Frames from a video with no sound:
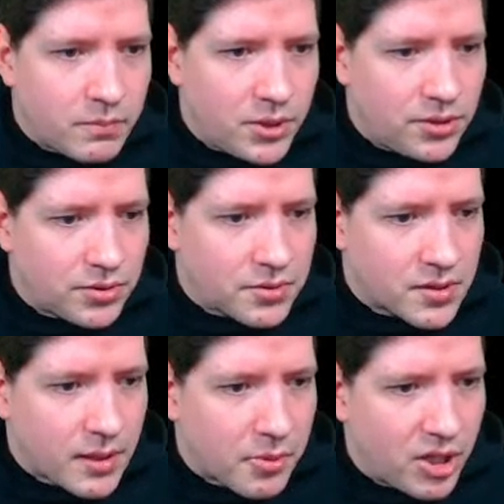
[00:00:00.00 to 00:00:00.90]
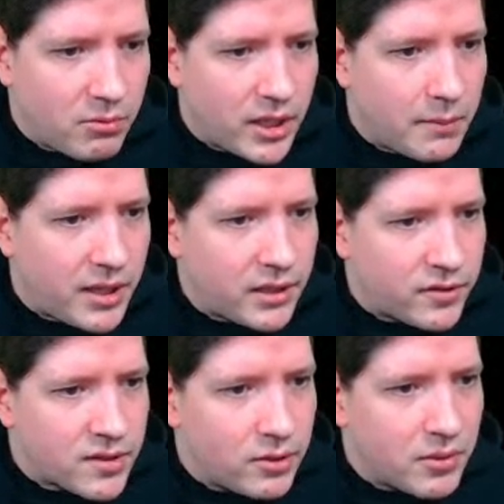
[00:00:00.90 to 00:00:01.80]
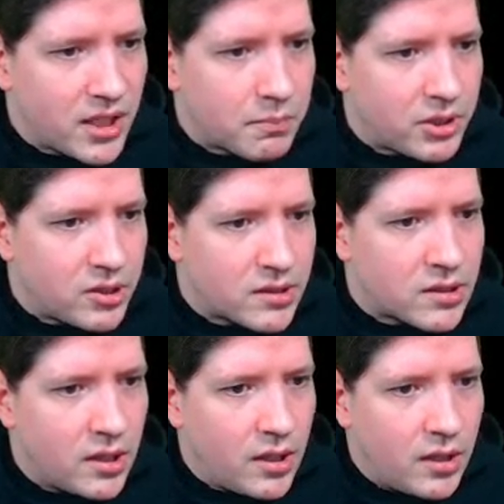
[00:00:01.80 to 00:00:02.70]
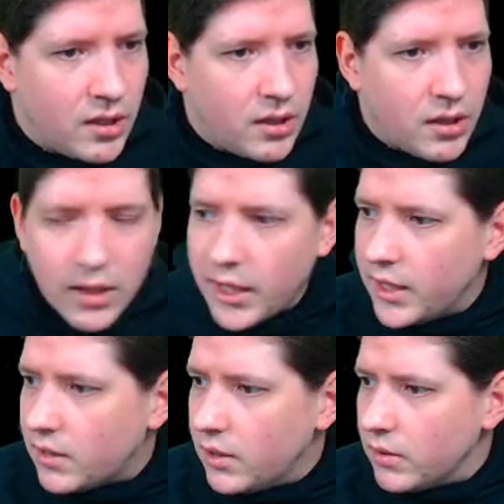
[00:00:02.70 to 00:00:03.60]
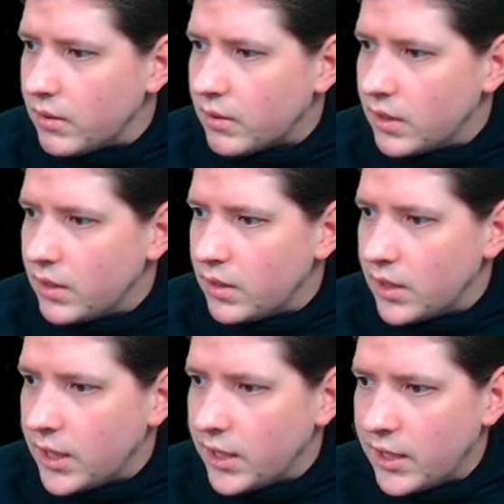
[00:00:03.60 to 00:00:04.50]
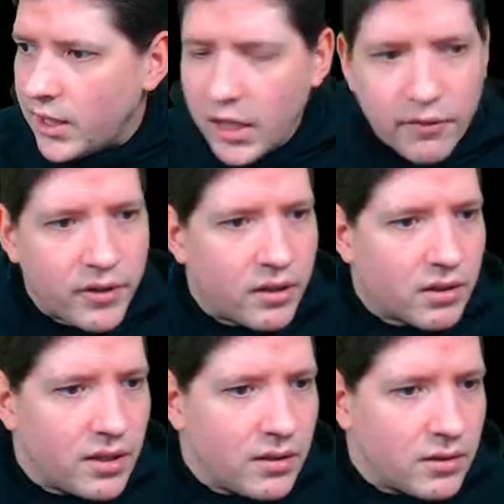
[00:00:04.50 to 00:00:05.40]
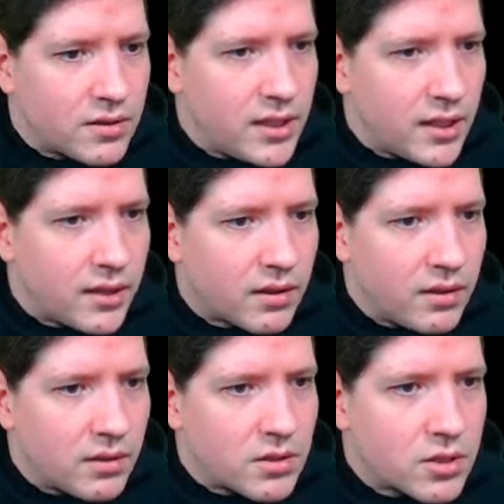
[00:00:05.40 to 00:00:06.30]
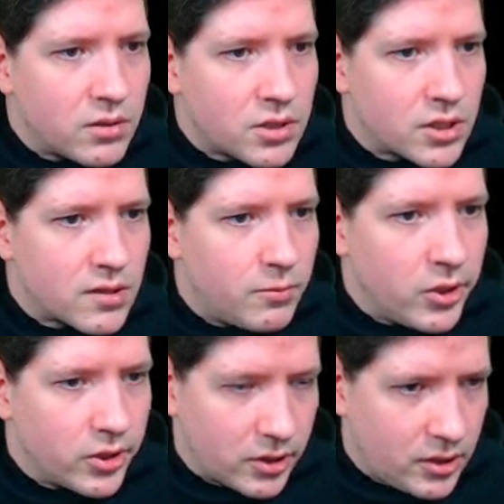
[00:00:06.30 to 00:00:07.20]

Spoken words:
to something where I might have assumed that? Because I don't think I have. I think this should just work.